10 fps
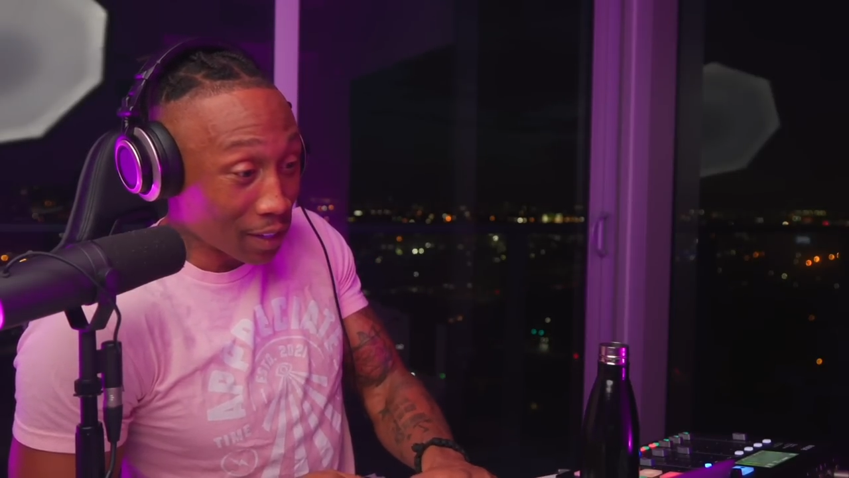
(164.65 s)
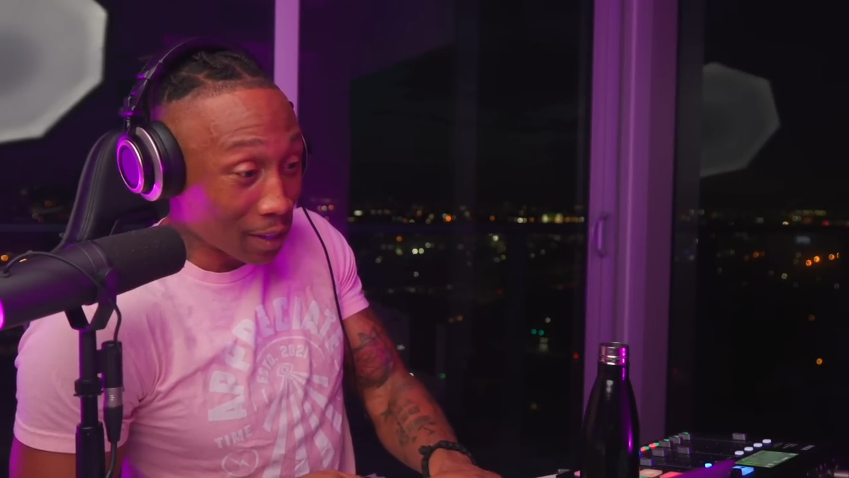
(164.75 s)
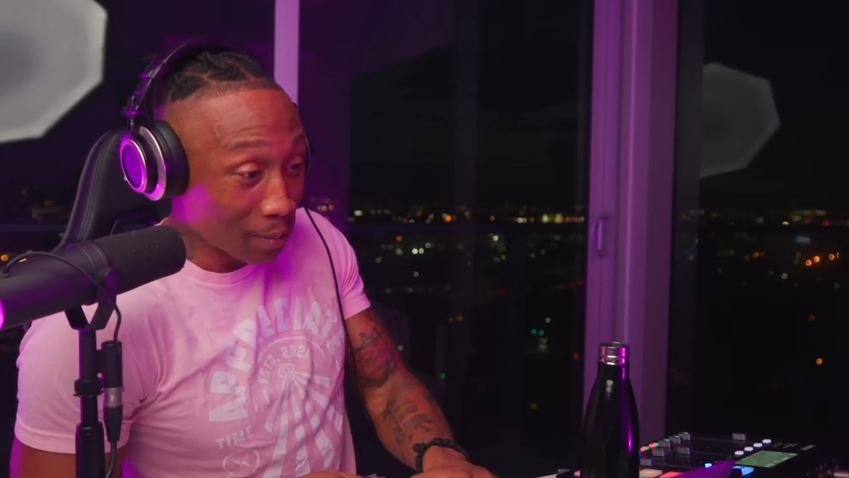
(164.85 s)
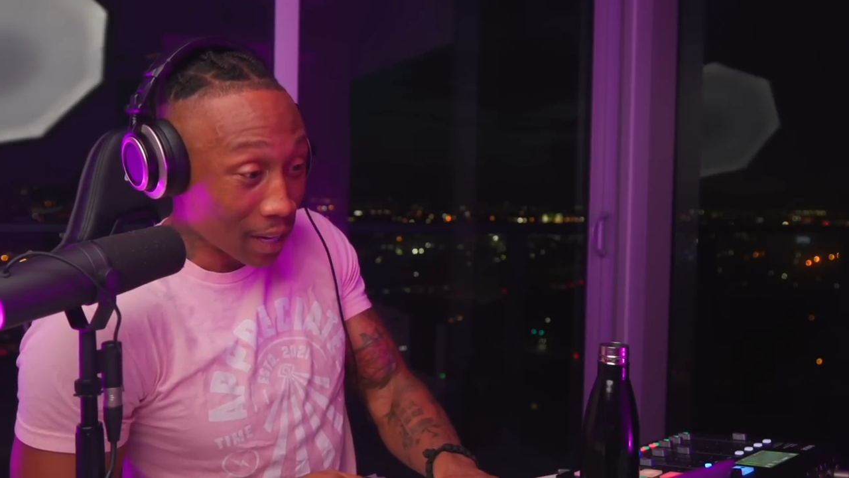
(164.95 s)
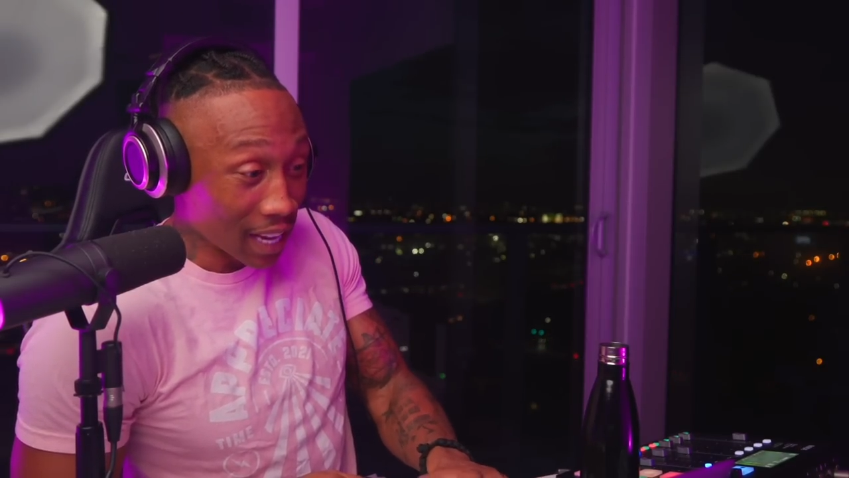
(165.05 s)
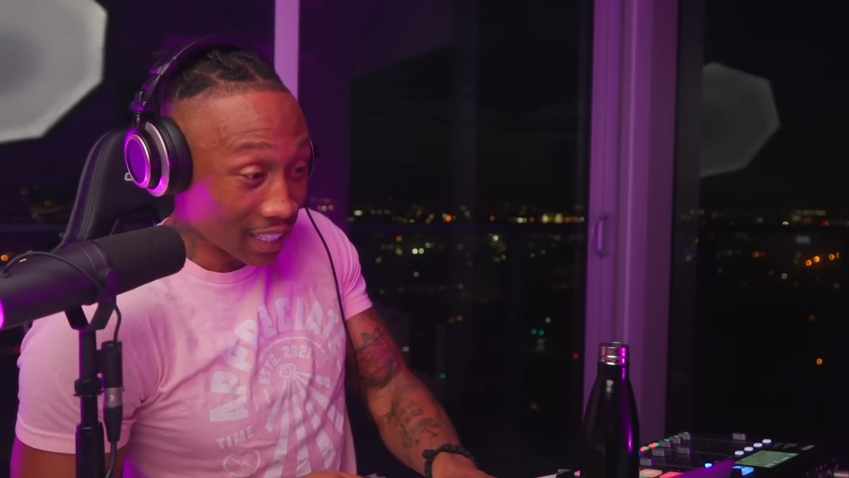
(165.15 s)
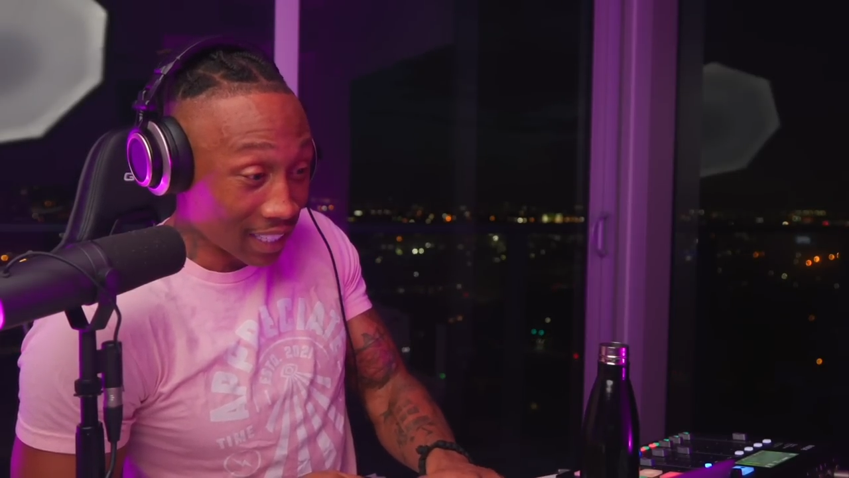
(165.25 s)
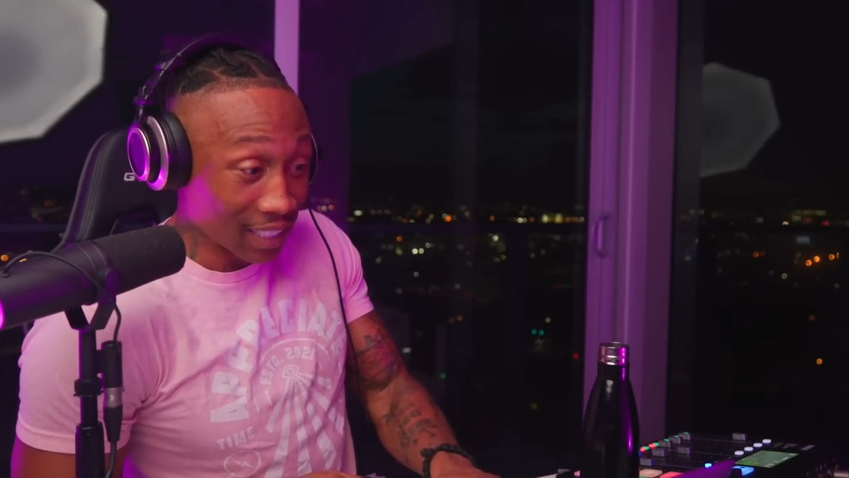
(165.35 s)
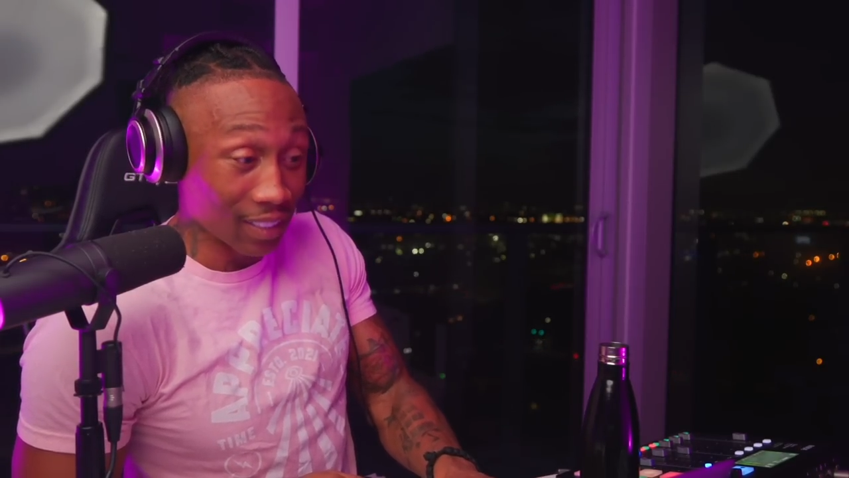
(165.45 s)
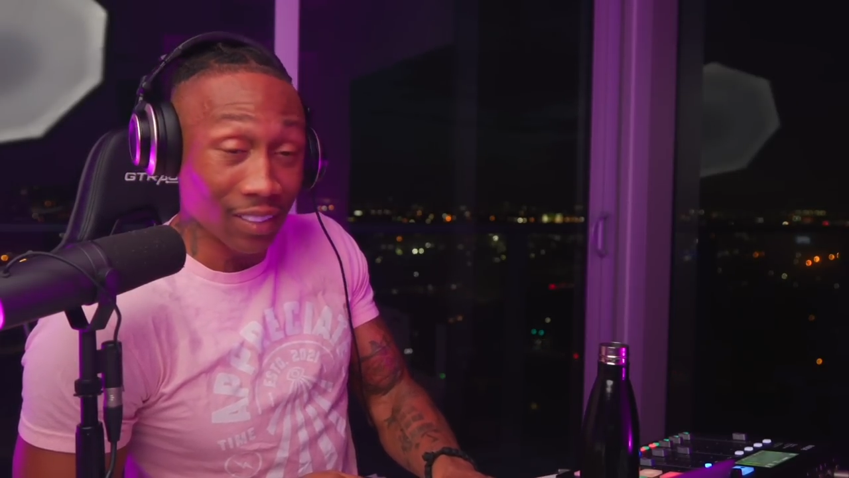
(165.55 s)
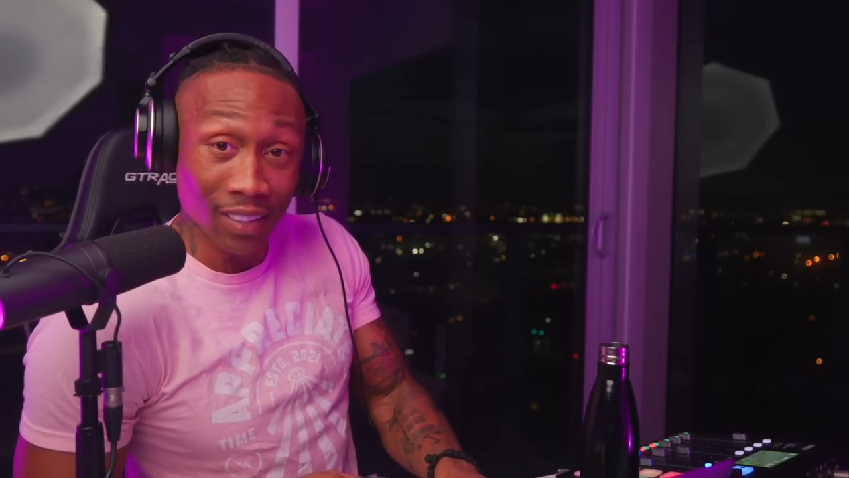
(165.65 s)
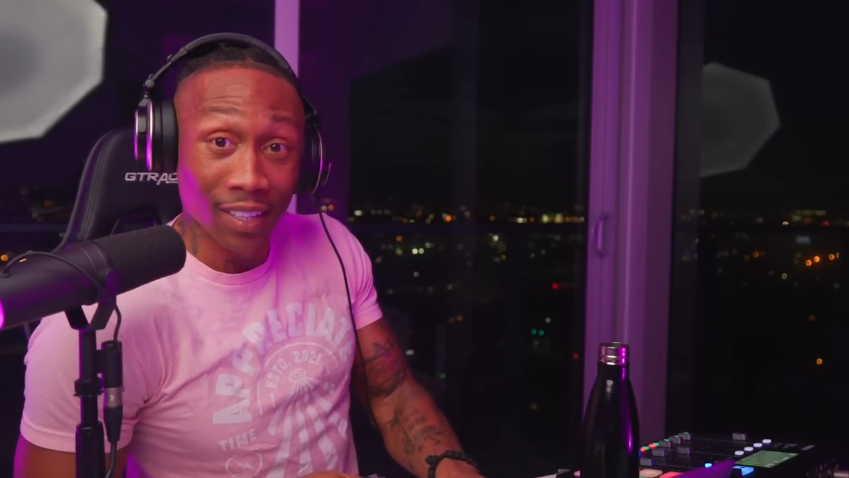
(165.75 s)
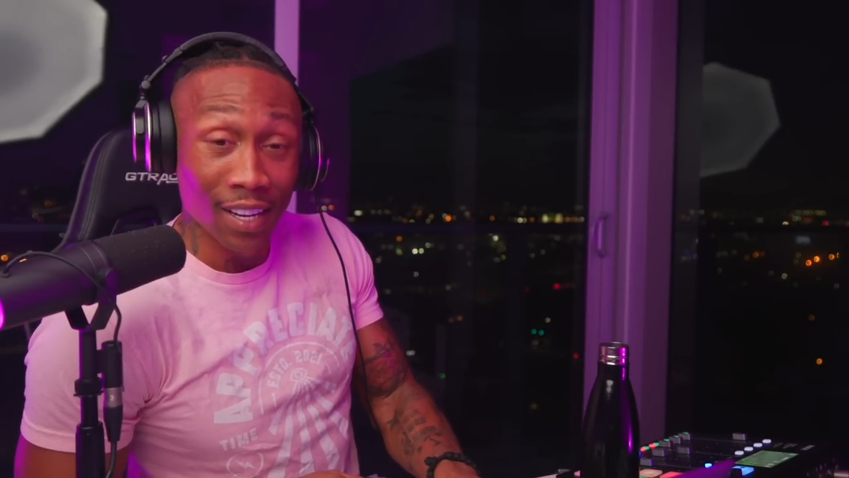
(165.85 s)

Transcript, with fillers: it up like this,